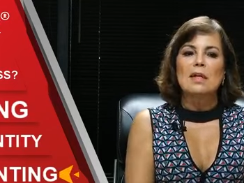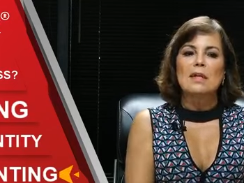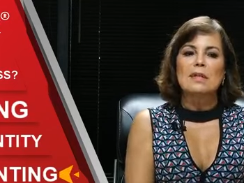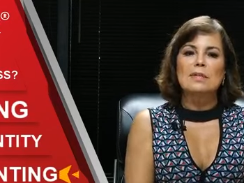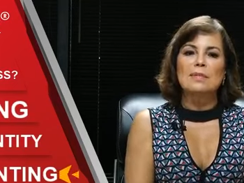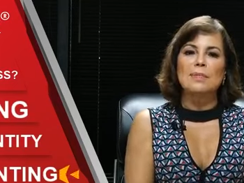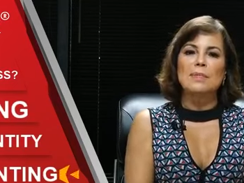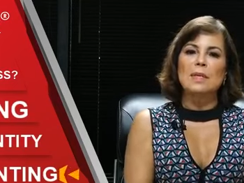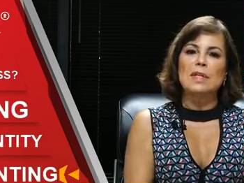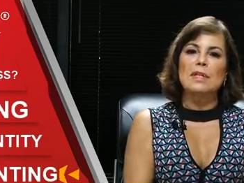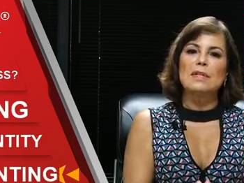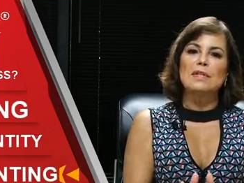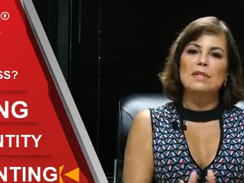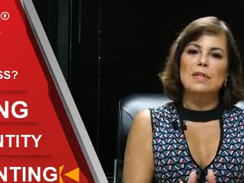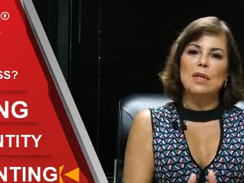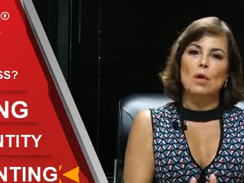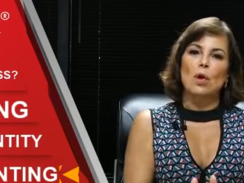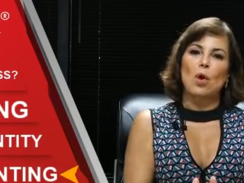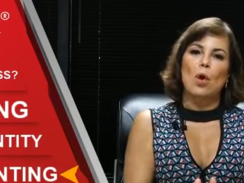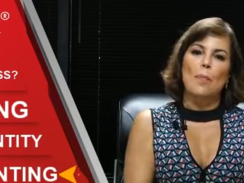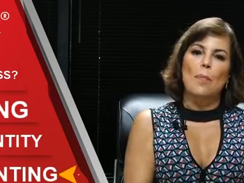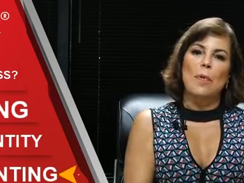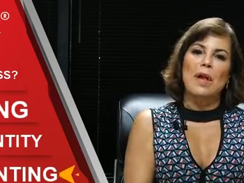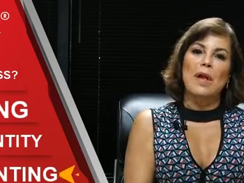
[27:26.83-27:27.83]
being set
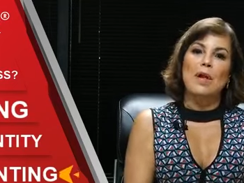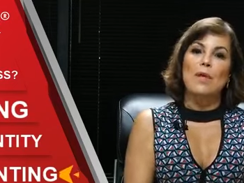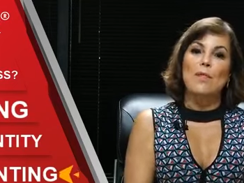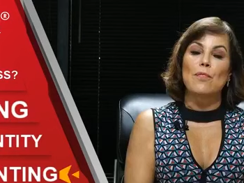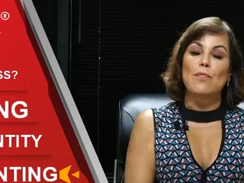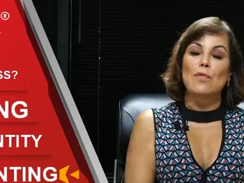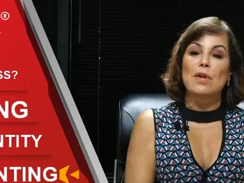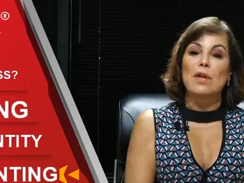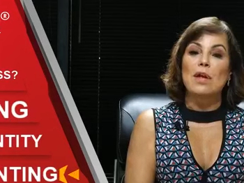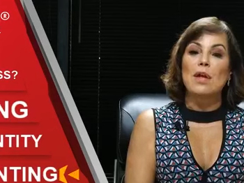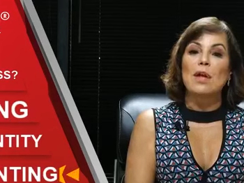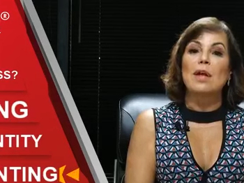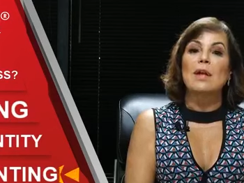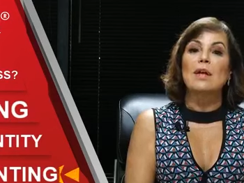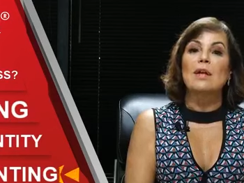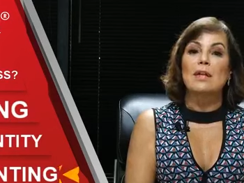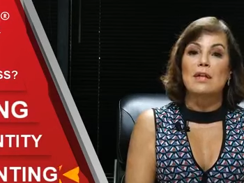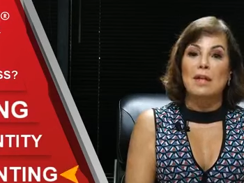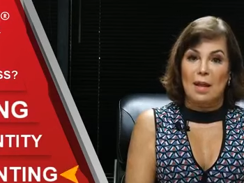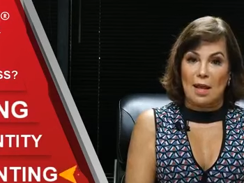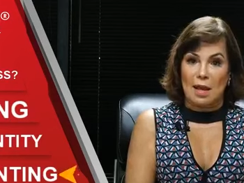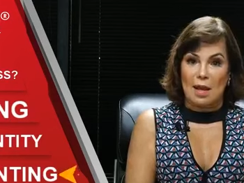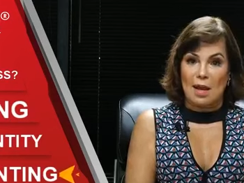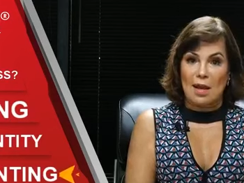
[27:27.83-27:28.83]
up every
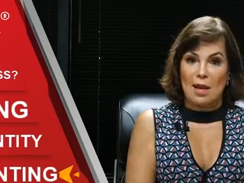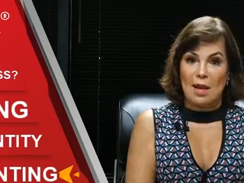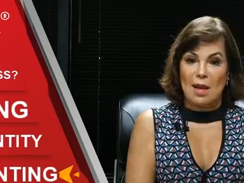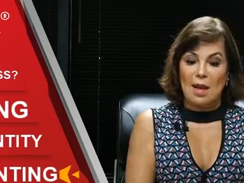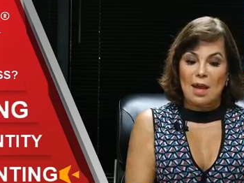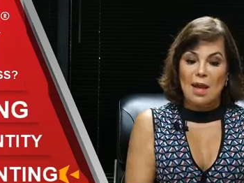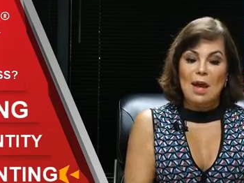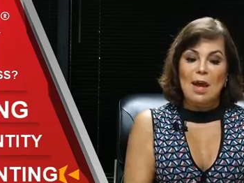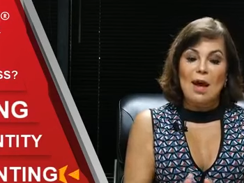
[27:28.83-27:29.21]
day.